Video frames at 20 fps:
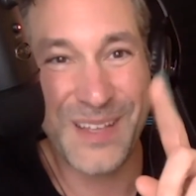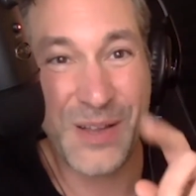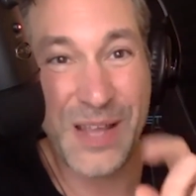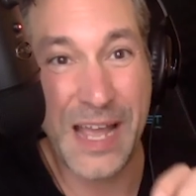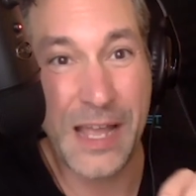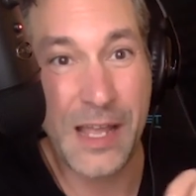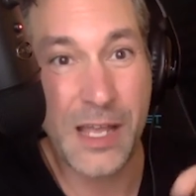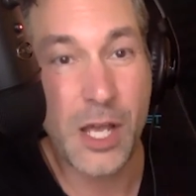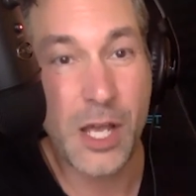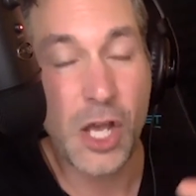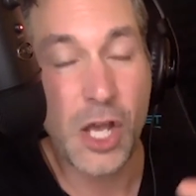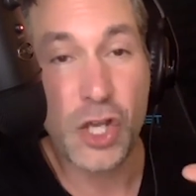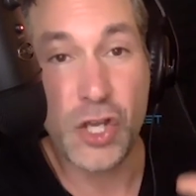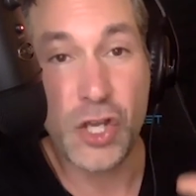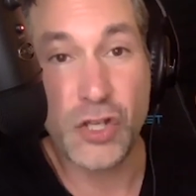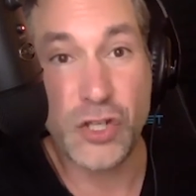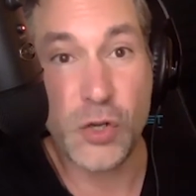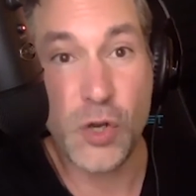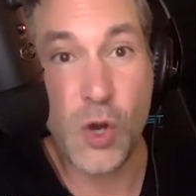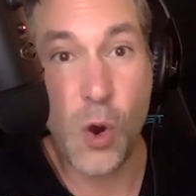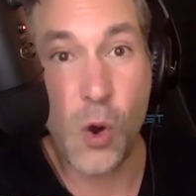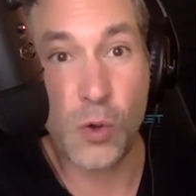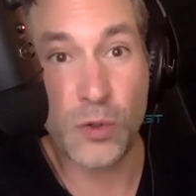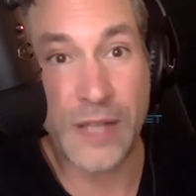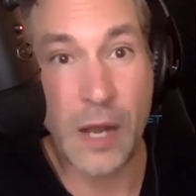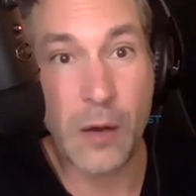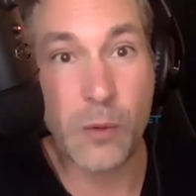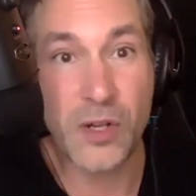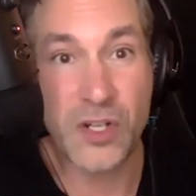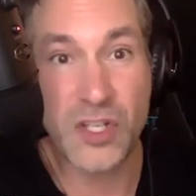Okay. You do cold
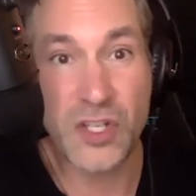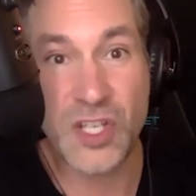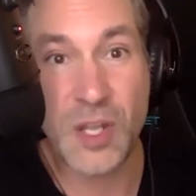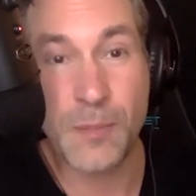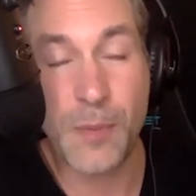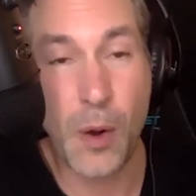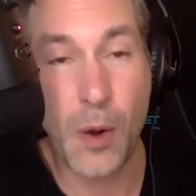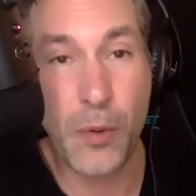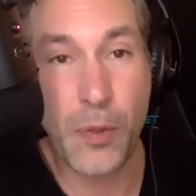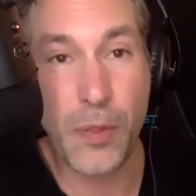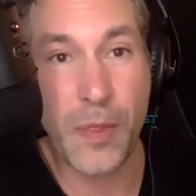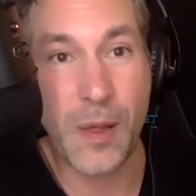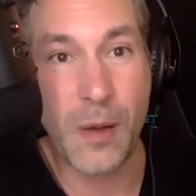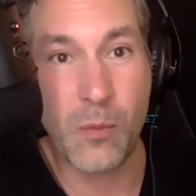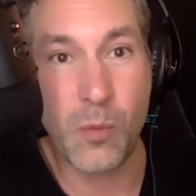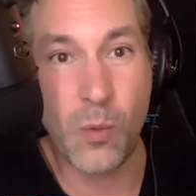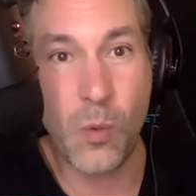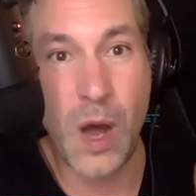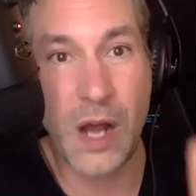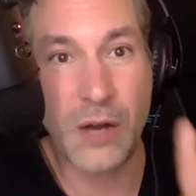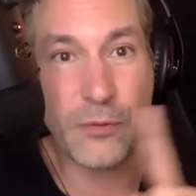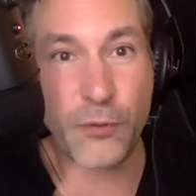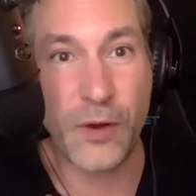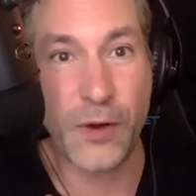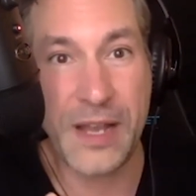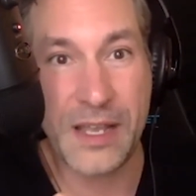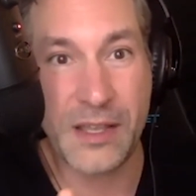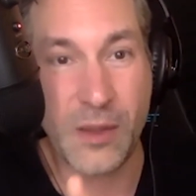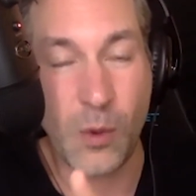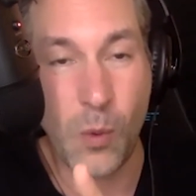outreach to both of them. 1
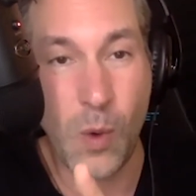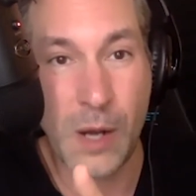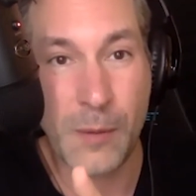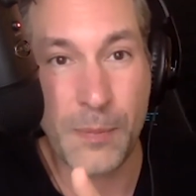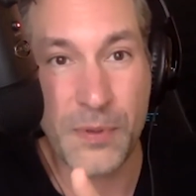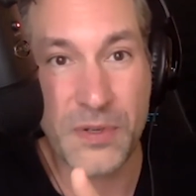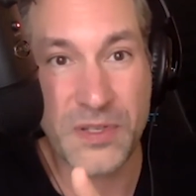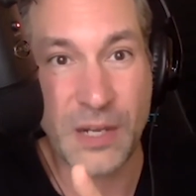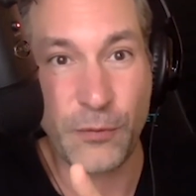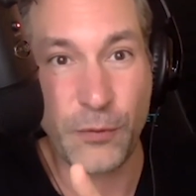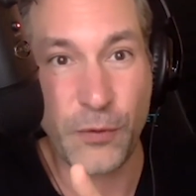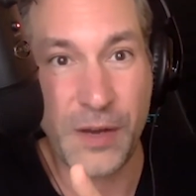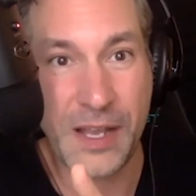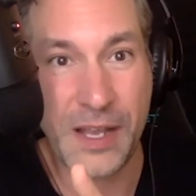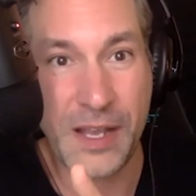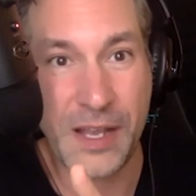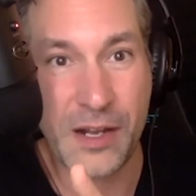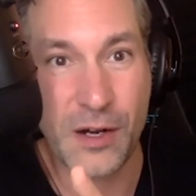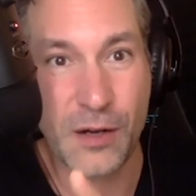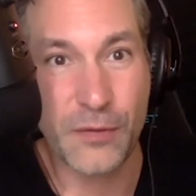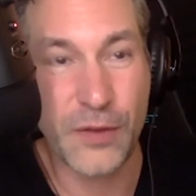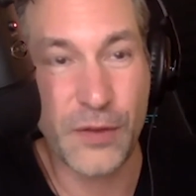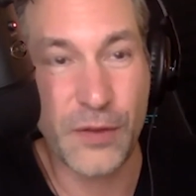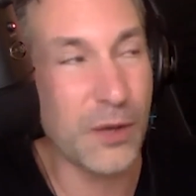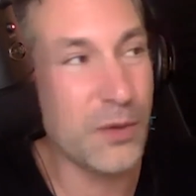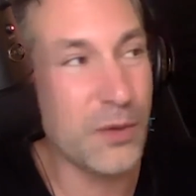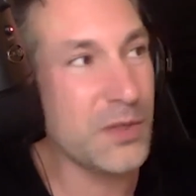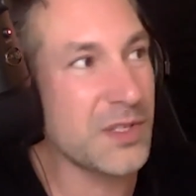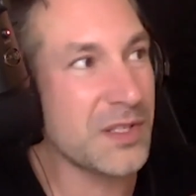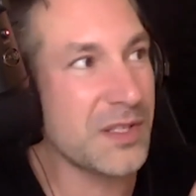for the 1% for
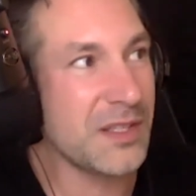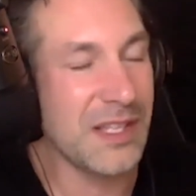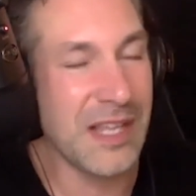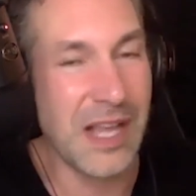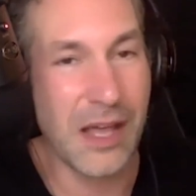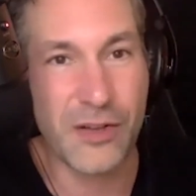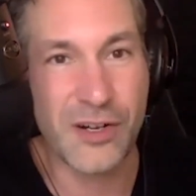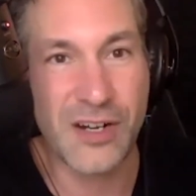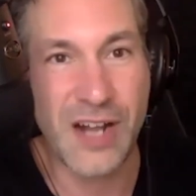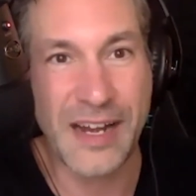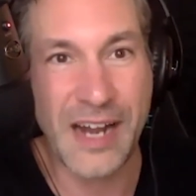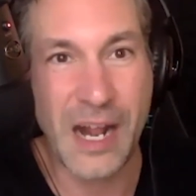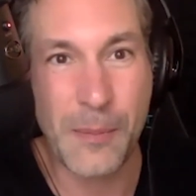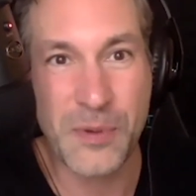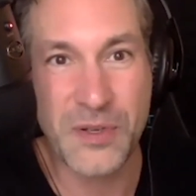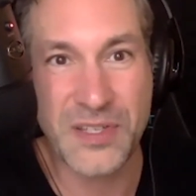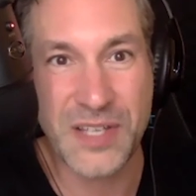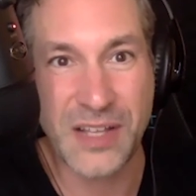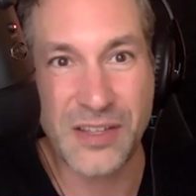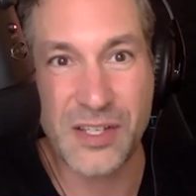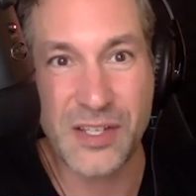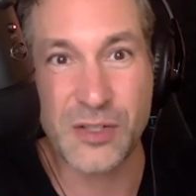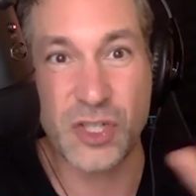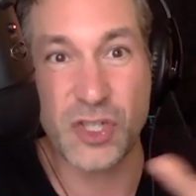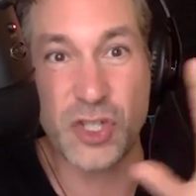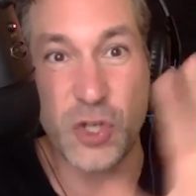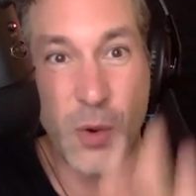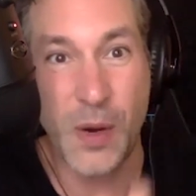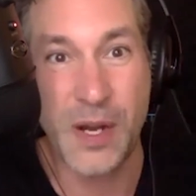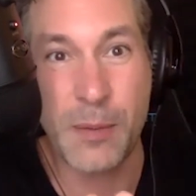interviews, the other 99% to
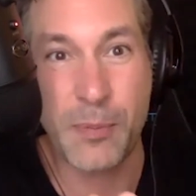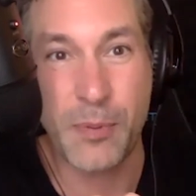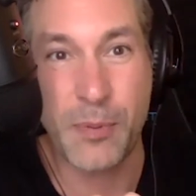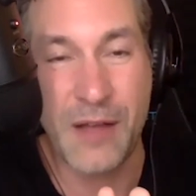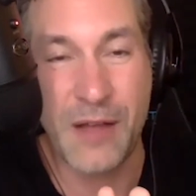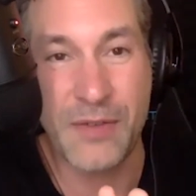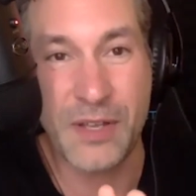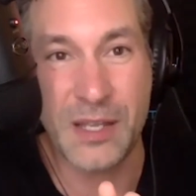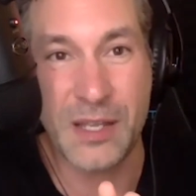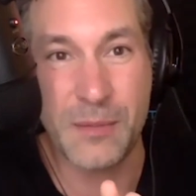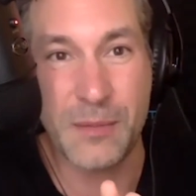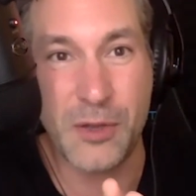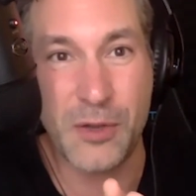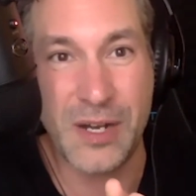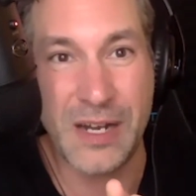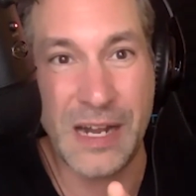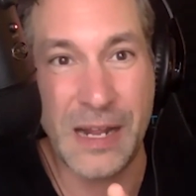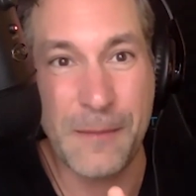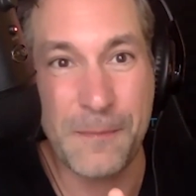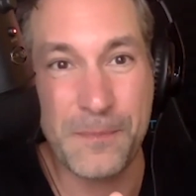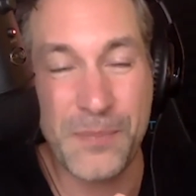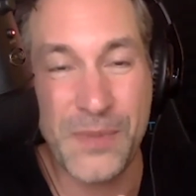join a private community.